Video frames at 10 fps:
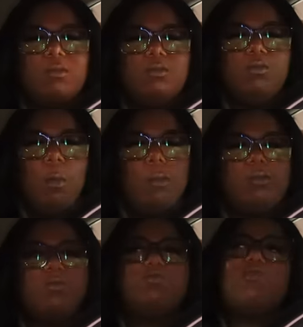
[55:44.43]

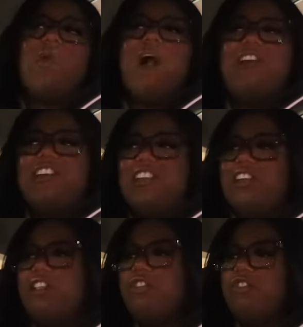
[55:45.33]
I ain't get
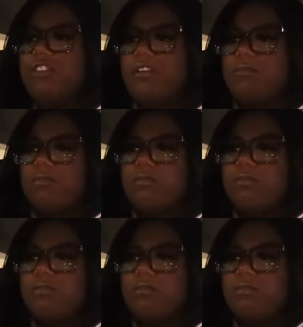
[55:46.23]
nothing to drink.